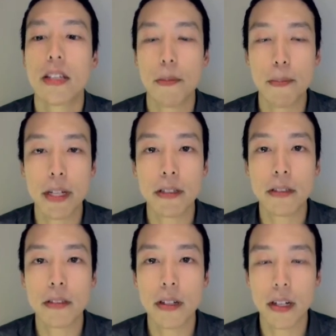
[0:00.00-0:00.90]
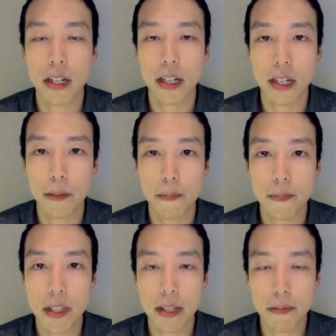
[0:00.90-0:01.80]
The middle
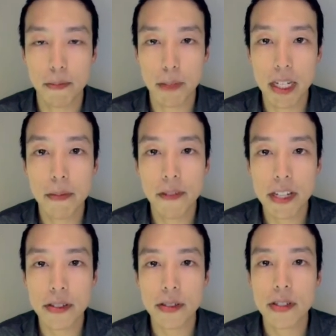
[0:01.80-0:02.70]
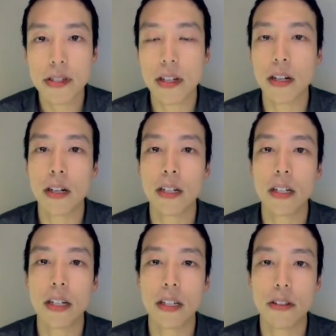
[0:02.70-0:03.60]
medium vessels are
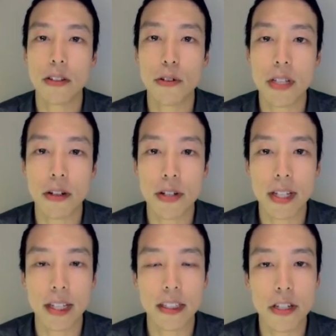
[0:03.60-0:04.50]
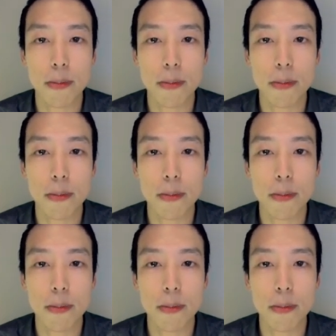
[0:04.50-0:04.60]
those that are slightly